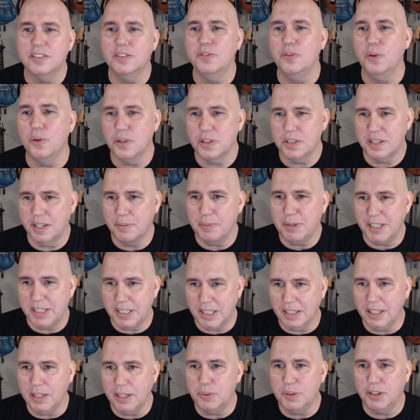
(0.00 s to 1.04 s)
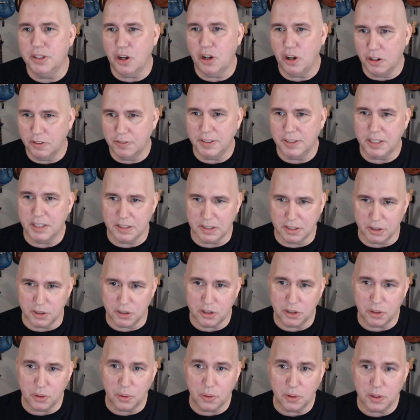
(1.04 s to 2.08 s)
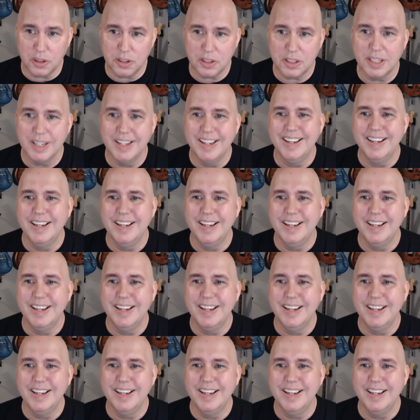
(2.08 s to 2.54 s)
of course, they've been dealing with COVID because of their stores,